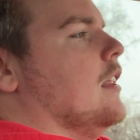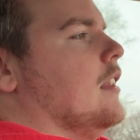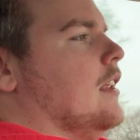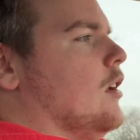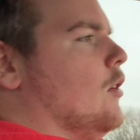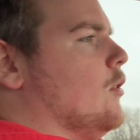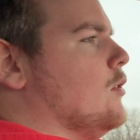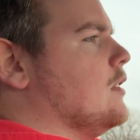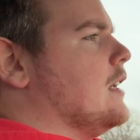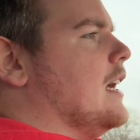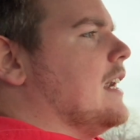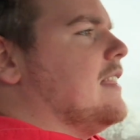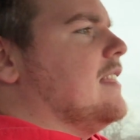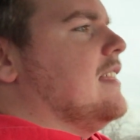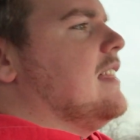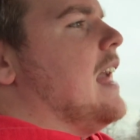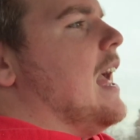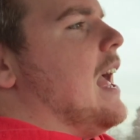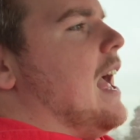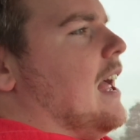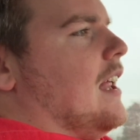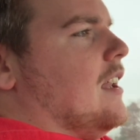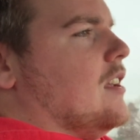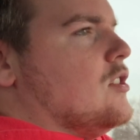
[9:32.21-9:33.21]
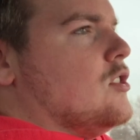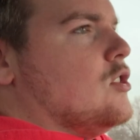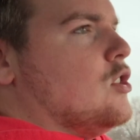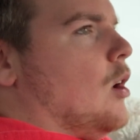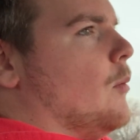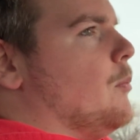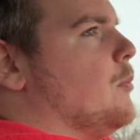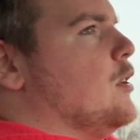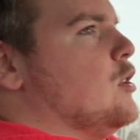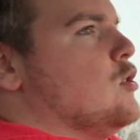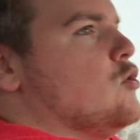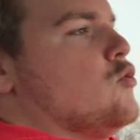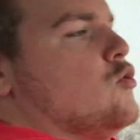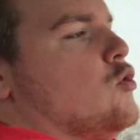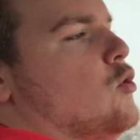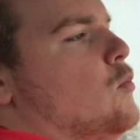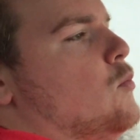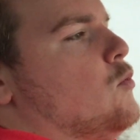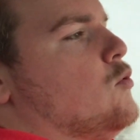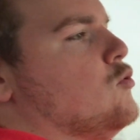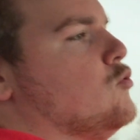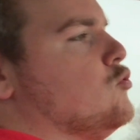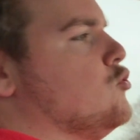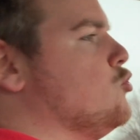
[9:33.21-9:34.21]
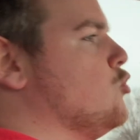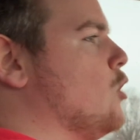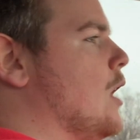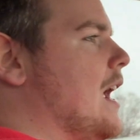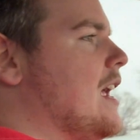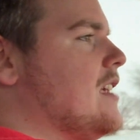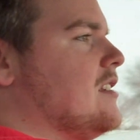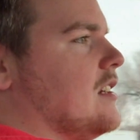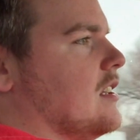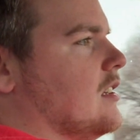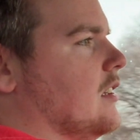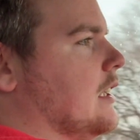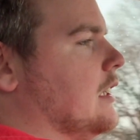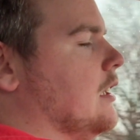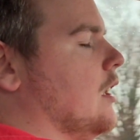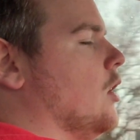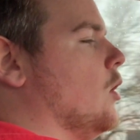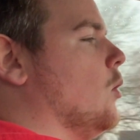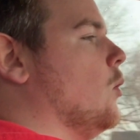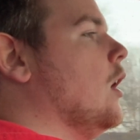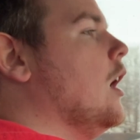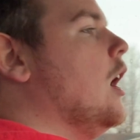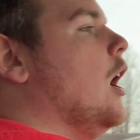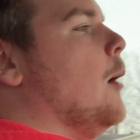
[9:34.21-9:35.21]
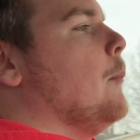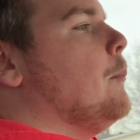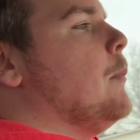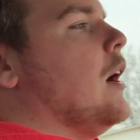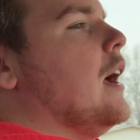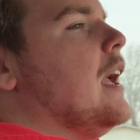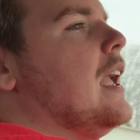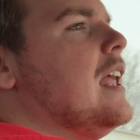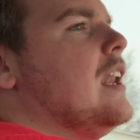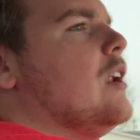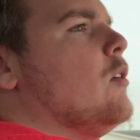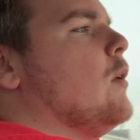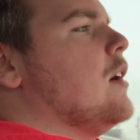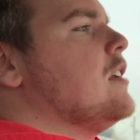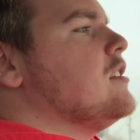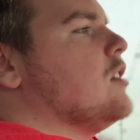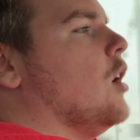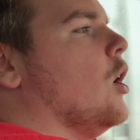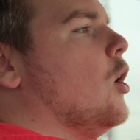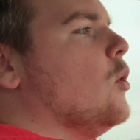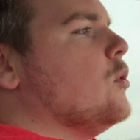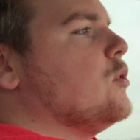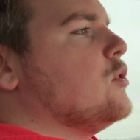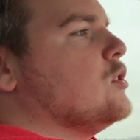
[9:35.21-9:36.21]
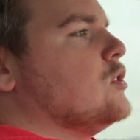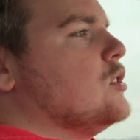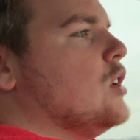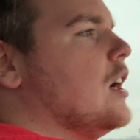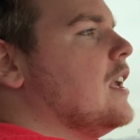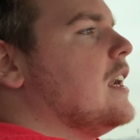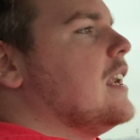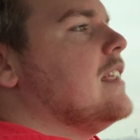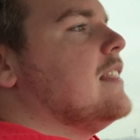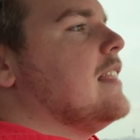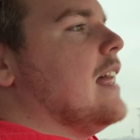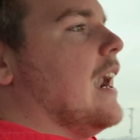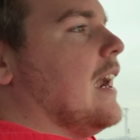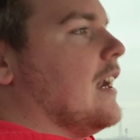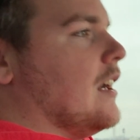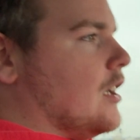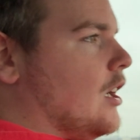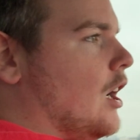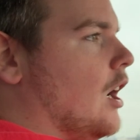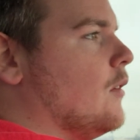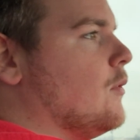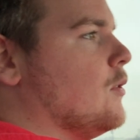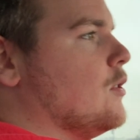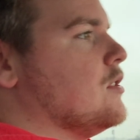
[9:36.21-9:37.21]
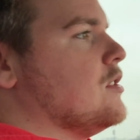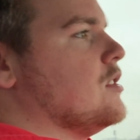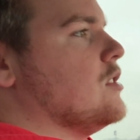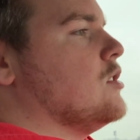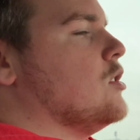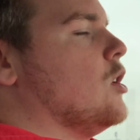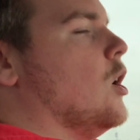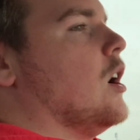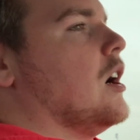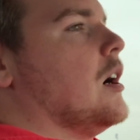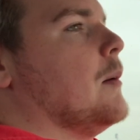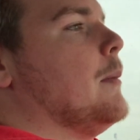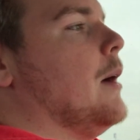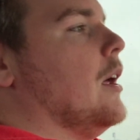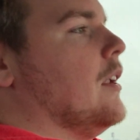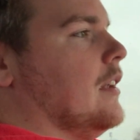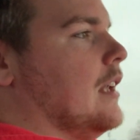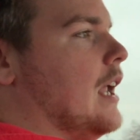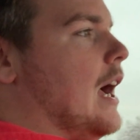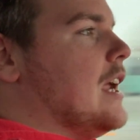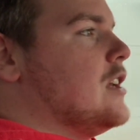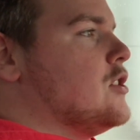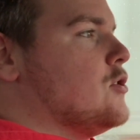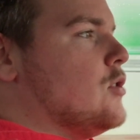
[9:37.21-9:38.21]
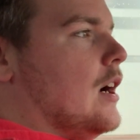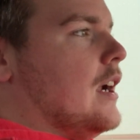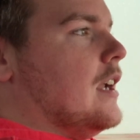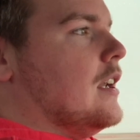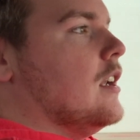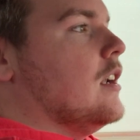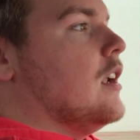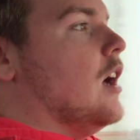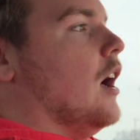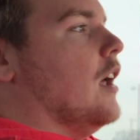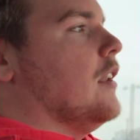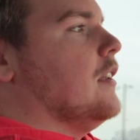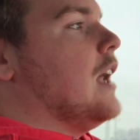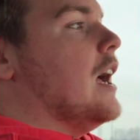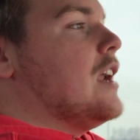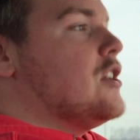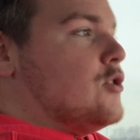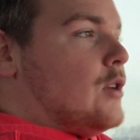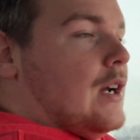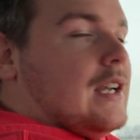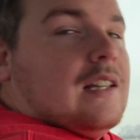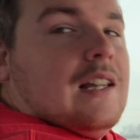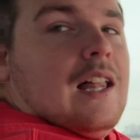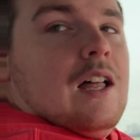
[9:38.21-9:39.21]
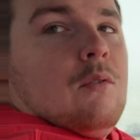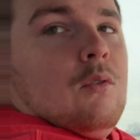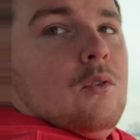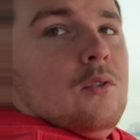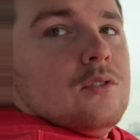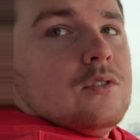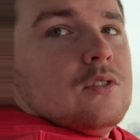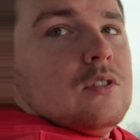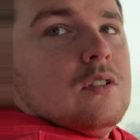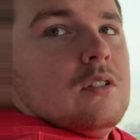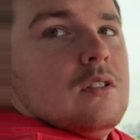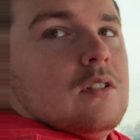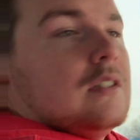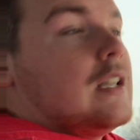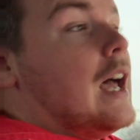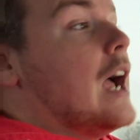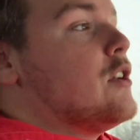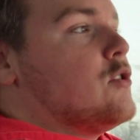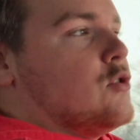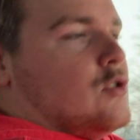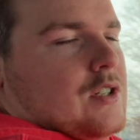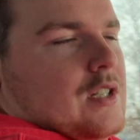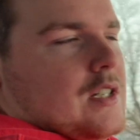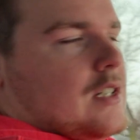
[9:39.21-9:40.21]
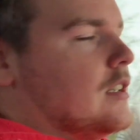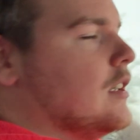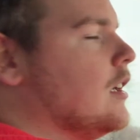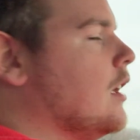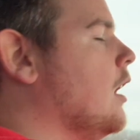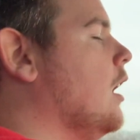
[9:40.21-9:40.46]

It was like that, something drastically low. Yeah. But anyways, the whole study that it covers is talking about nitrate levels, nitrogen,